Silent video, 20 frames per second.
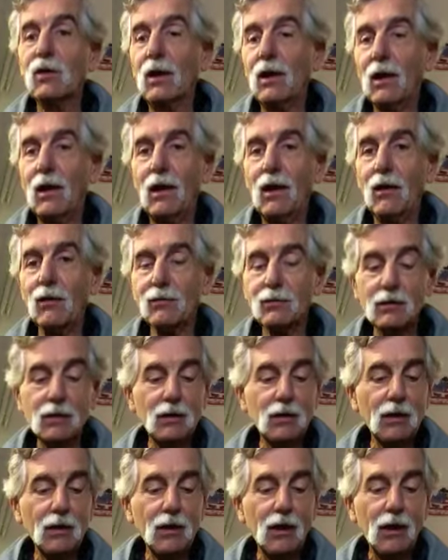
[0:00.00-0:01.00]
I have,
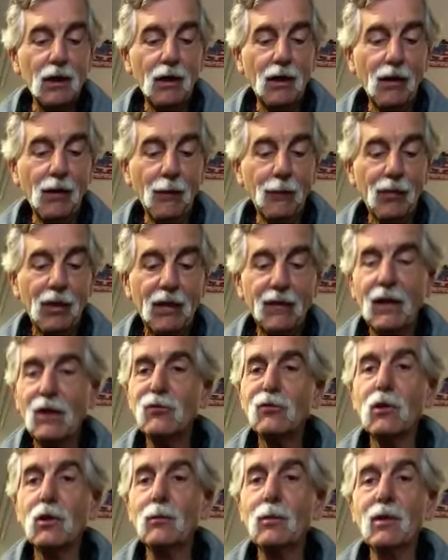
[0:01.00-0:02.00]
and that's
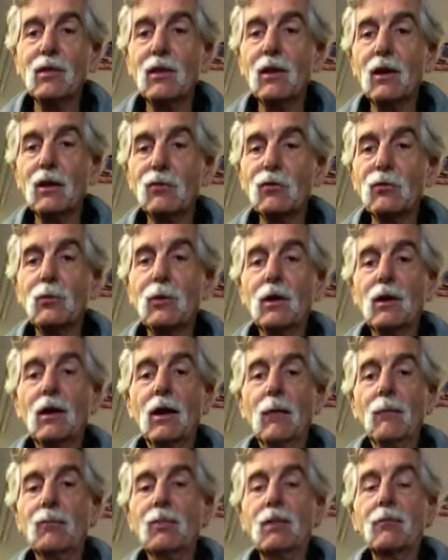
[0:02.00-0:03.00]
going to be the next one
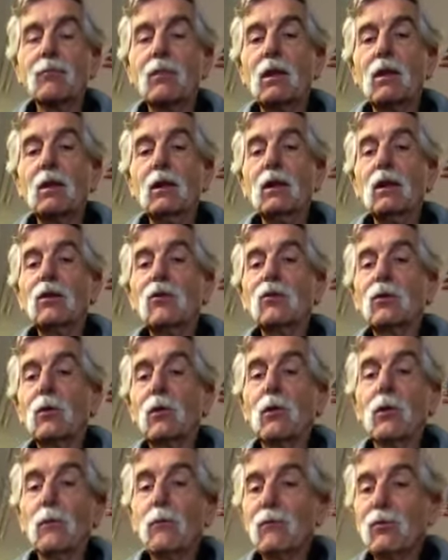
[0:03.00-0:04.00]
up.
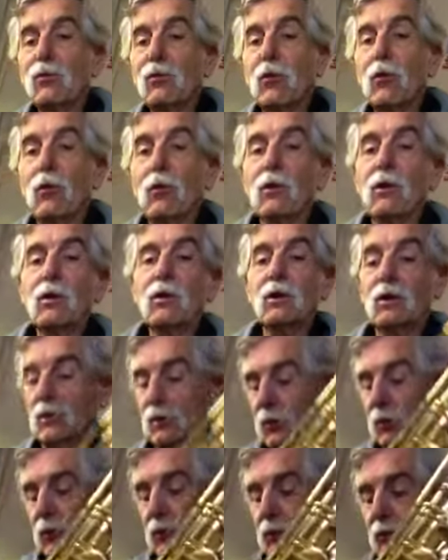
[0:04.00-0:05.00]
So here you
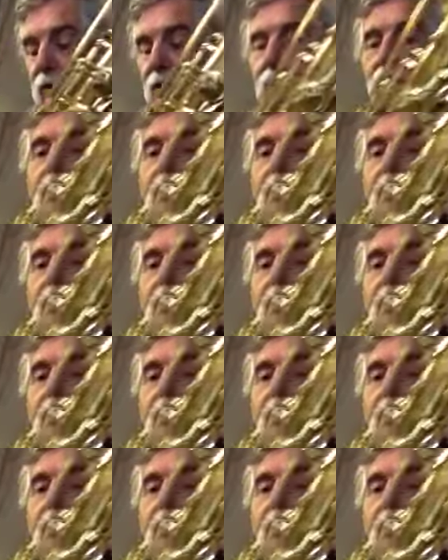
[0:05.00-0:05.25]
go,